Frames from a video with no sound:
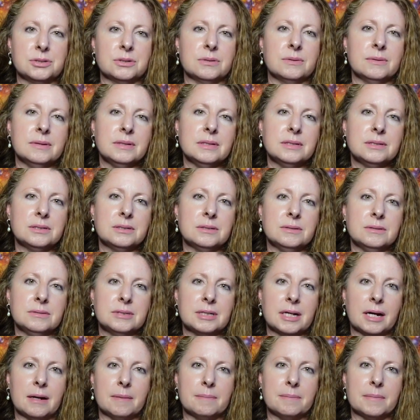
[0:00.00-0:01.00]
you're going to
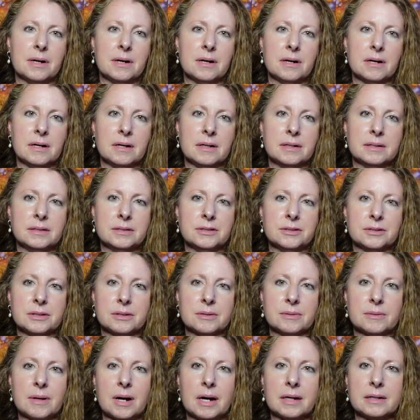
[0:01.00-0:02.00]
tap on your
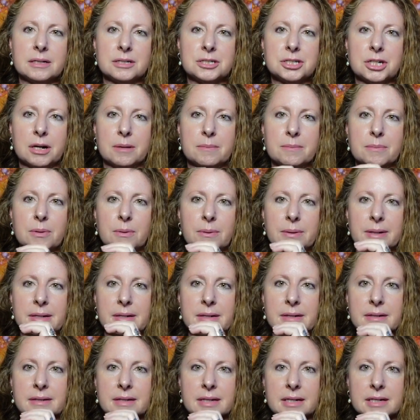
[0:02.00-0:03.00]
karate chop point,
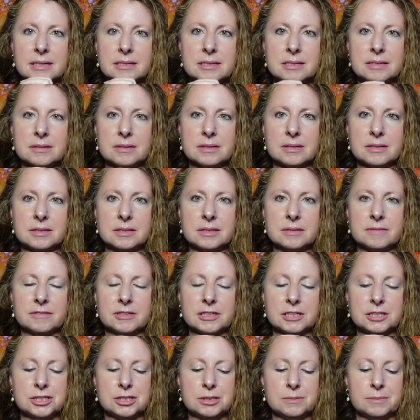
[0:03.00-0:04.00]
and that's this
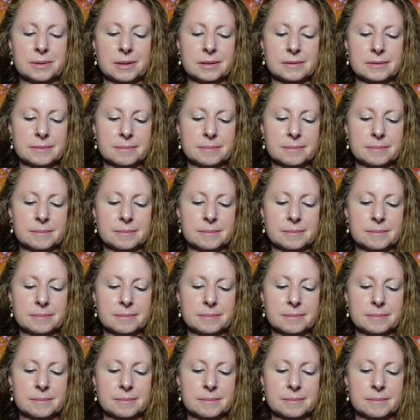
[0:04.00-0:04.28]
fleshy